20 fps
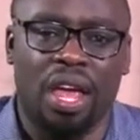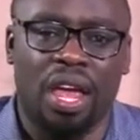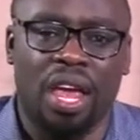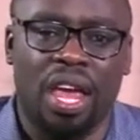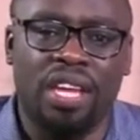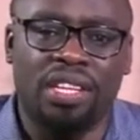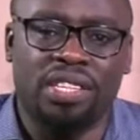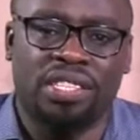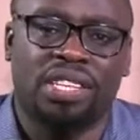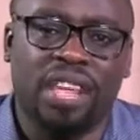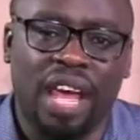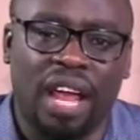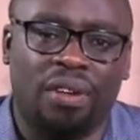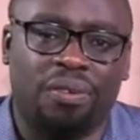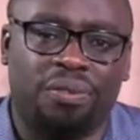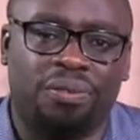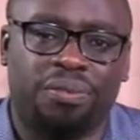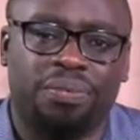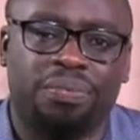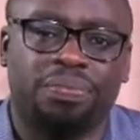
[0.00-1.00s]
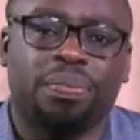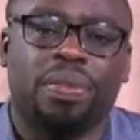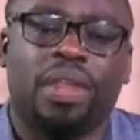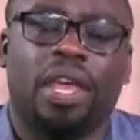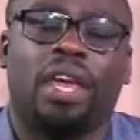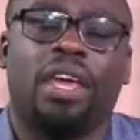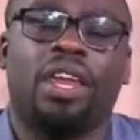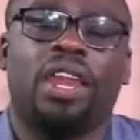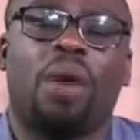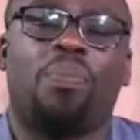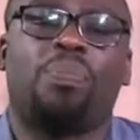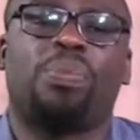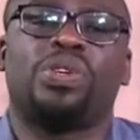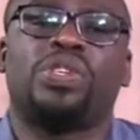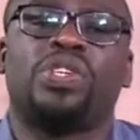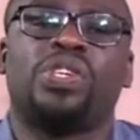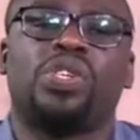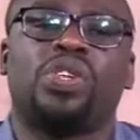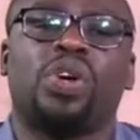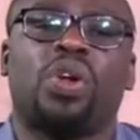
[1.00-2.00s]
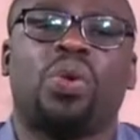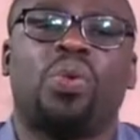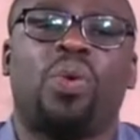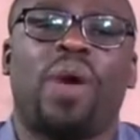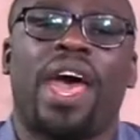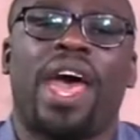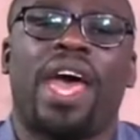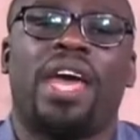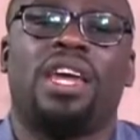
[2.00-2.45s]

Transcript: itself in a position where